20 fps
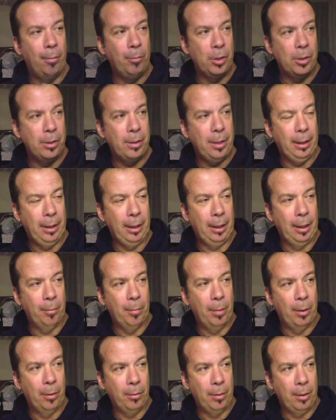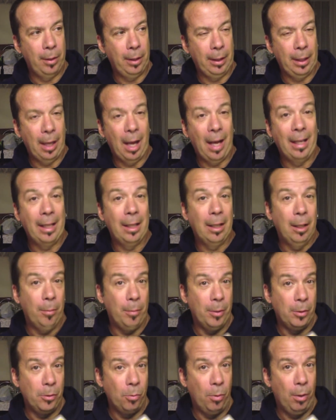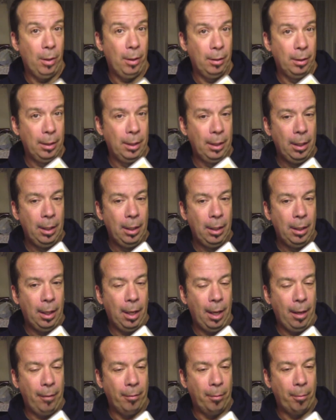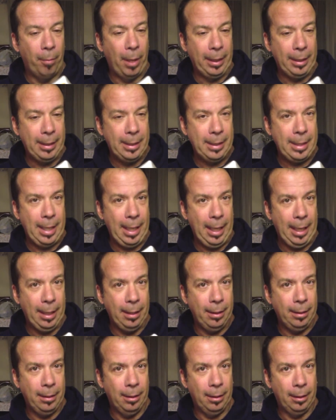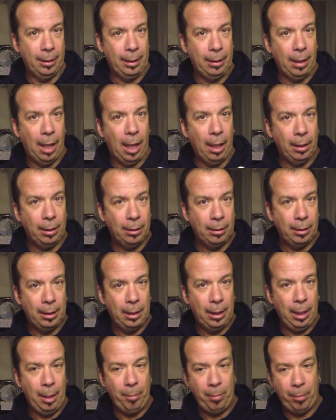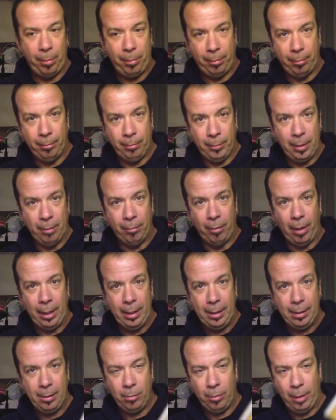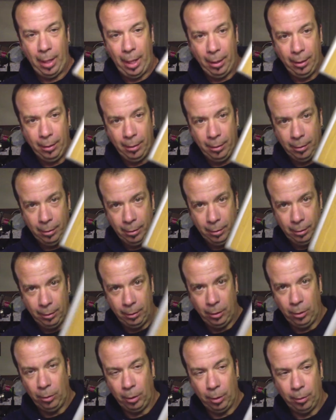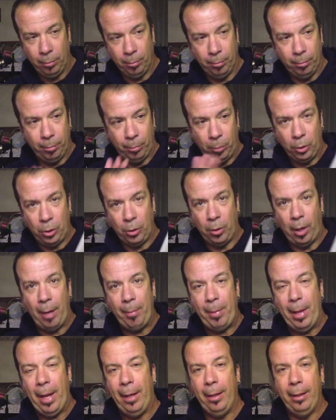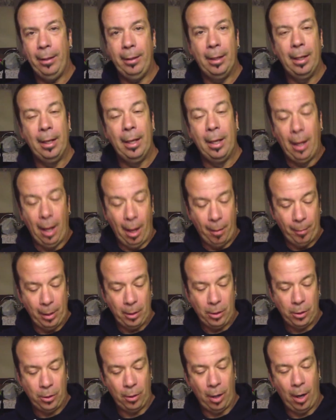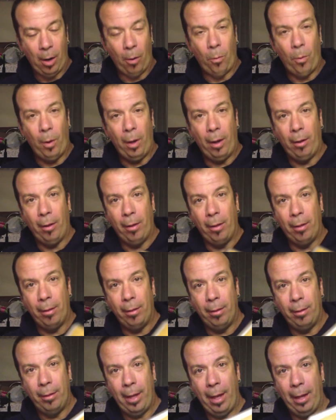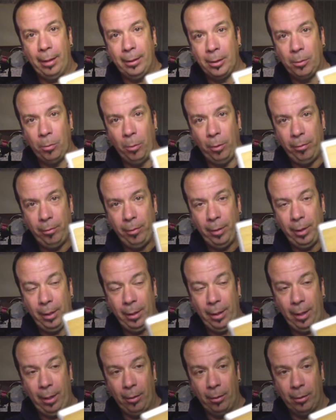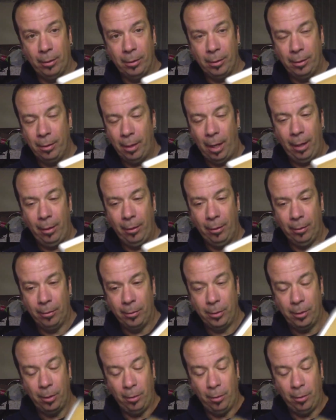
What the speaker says: I'm just thinking about the iClip as well. I have a mic stand clip device that you can put your iPad in. I'm not sure how well that would fit in there either.